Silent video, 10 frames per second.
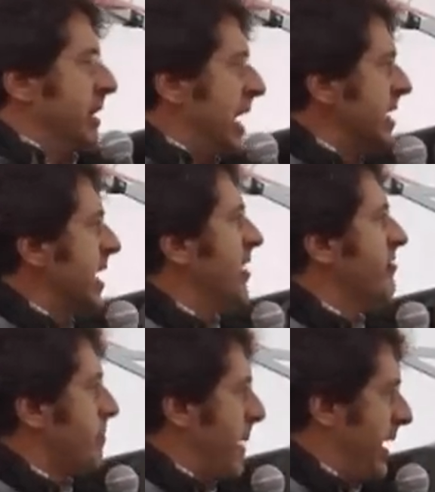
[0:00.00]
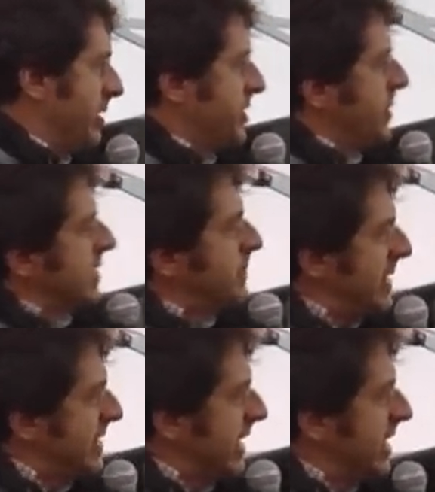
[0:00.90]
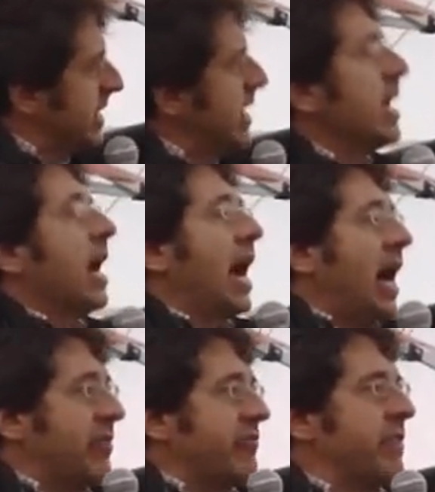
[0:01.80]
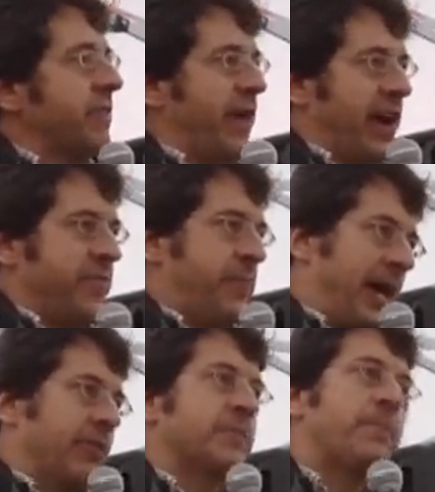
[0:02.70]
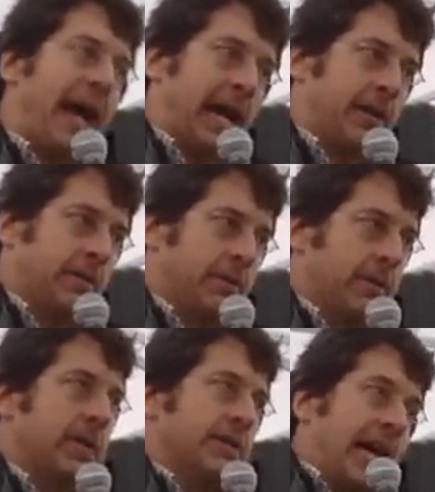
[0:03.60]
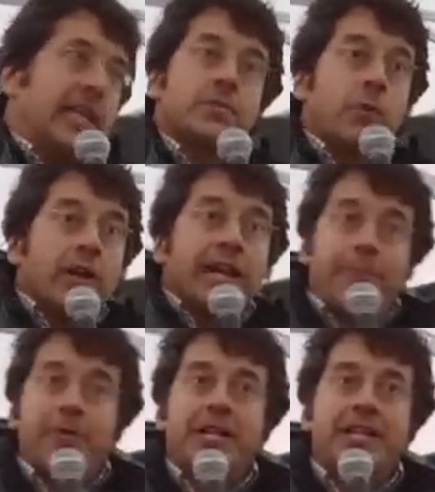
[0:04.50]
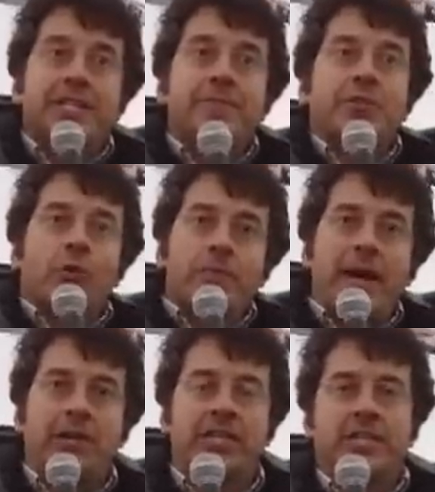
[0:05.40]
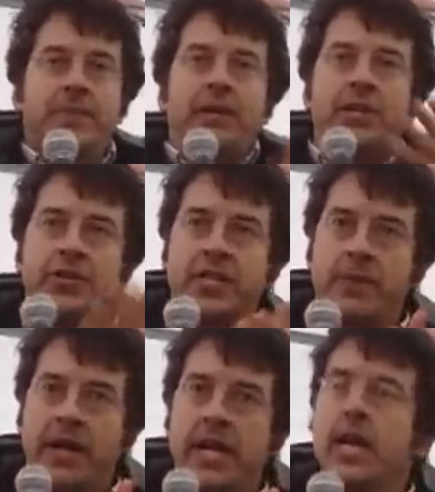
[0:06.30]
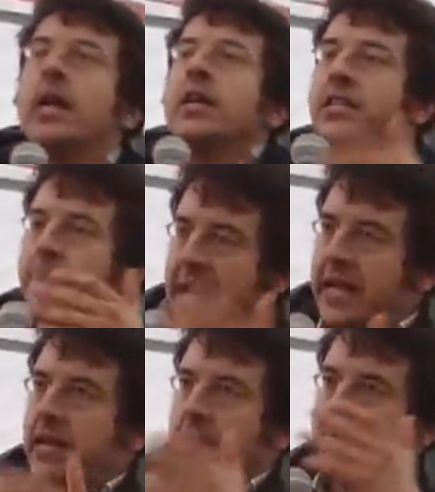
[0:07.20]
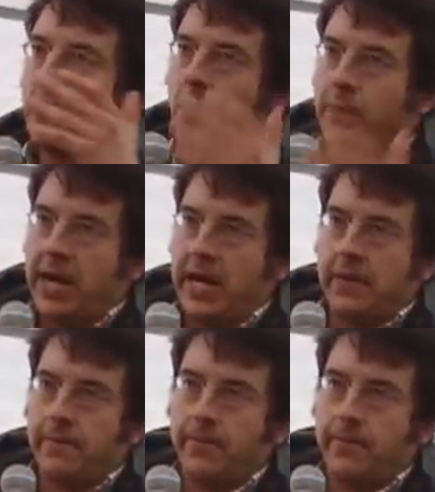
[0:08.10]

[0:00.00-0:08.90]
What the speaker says: You lend £100, you expect to get £105 back. That's what capitalism is all about. It's about using money to make more money.